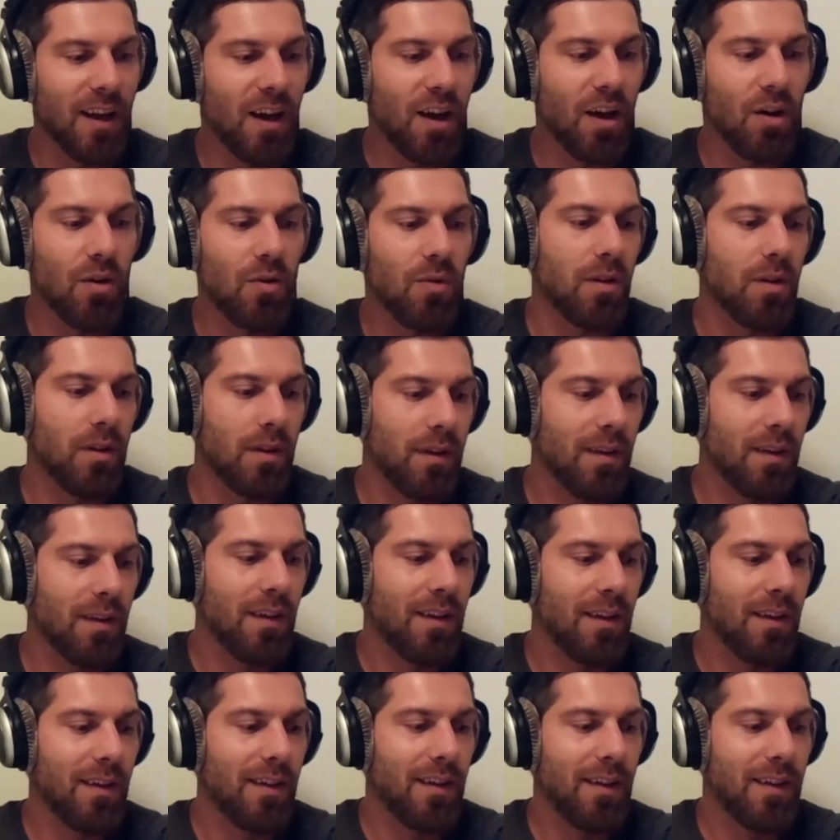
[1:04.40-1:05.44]
now
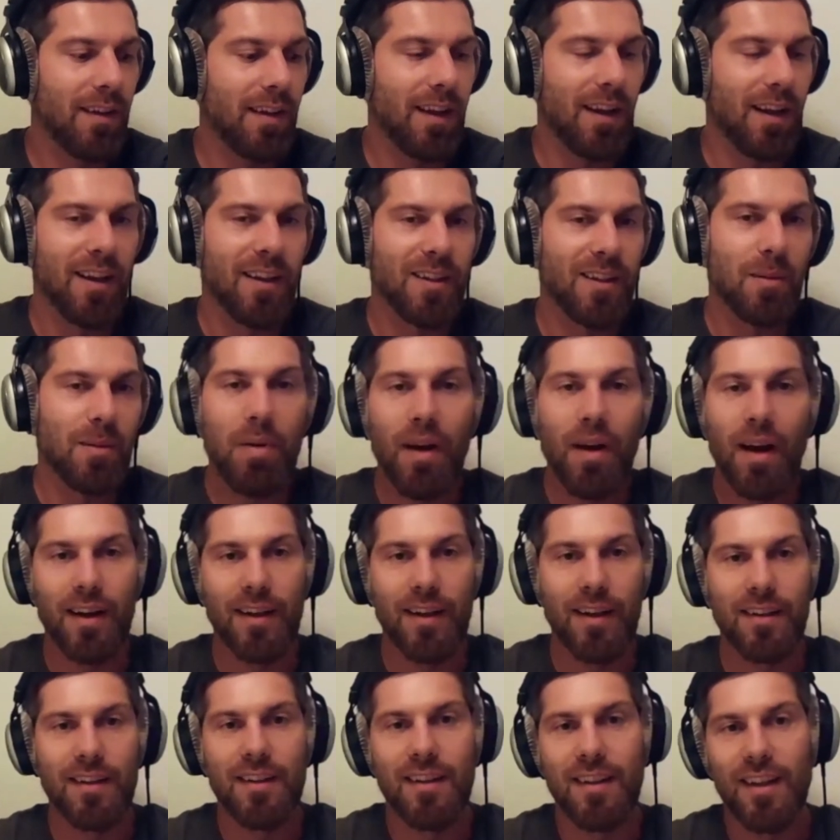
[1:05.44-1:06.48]
the
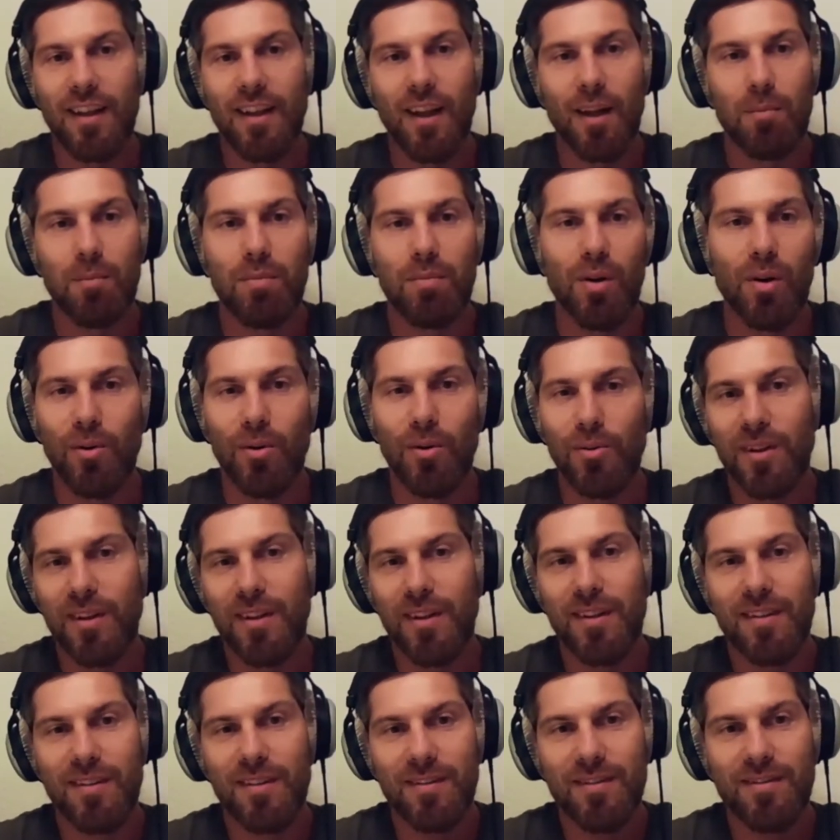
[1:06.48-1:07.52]
pint that I broke.
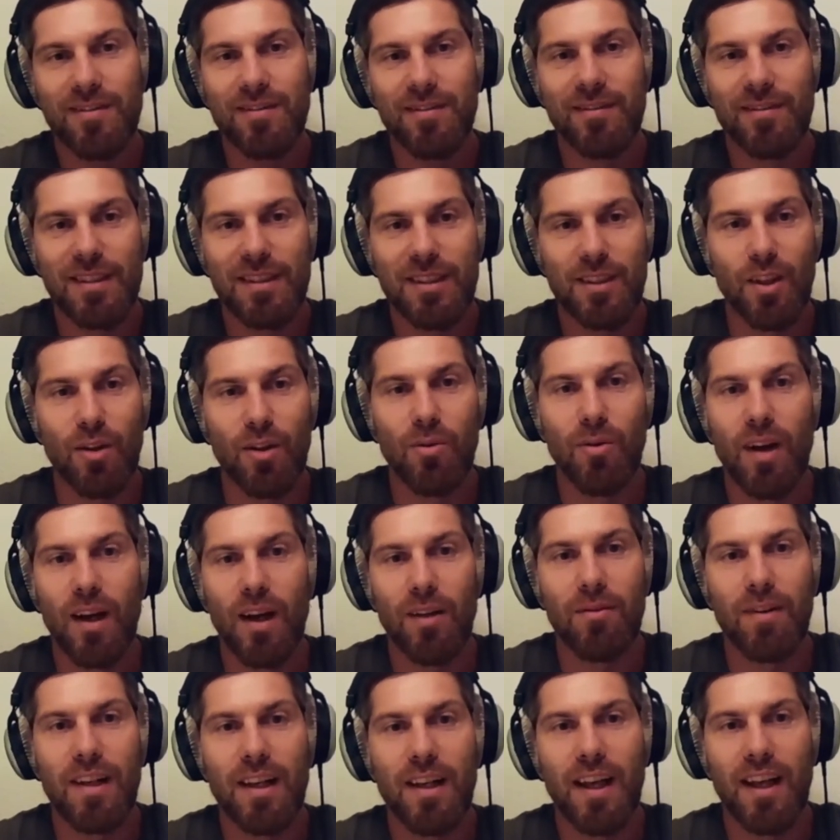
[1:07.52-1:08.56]
So
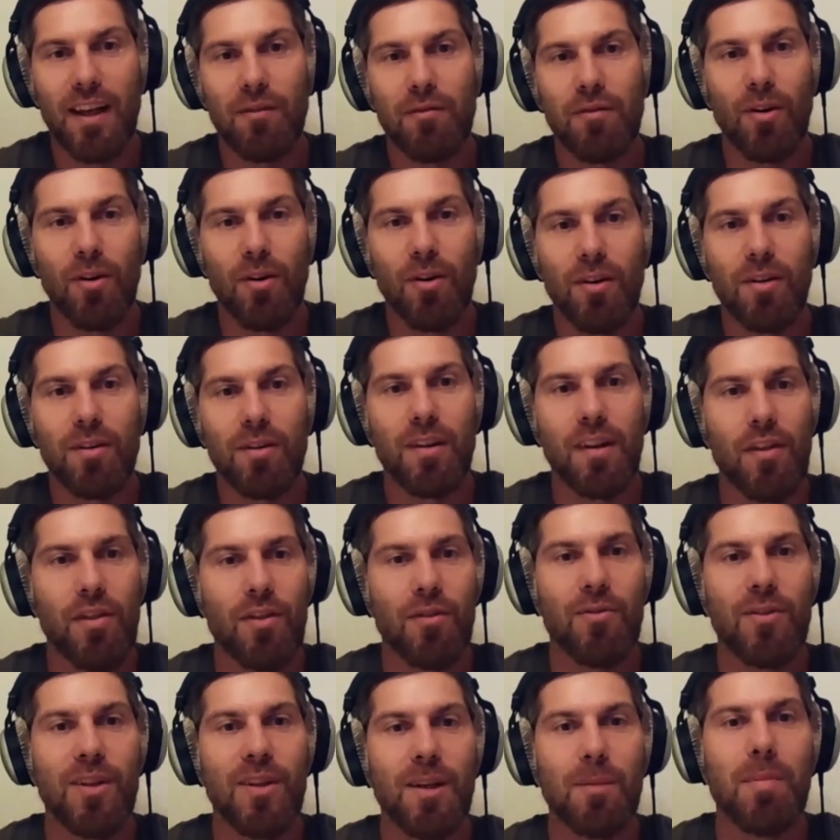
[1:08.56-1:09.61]
I will have all
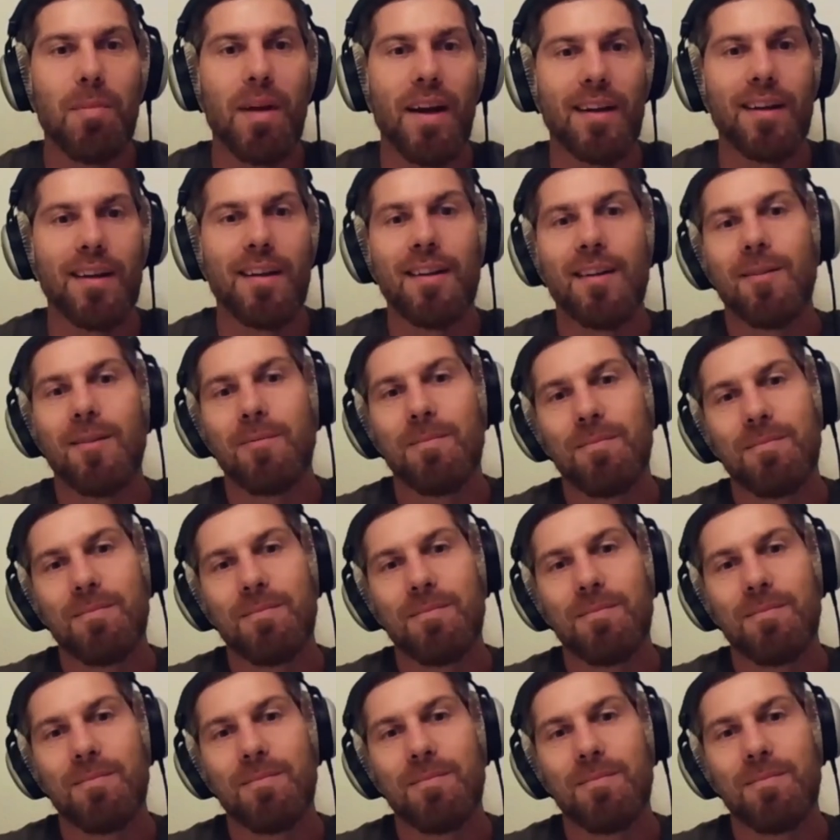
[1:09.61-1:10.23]
three back.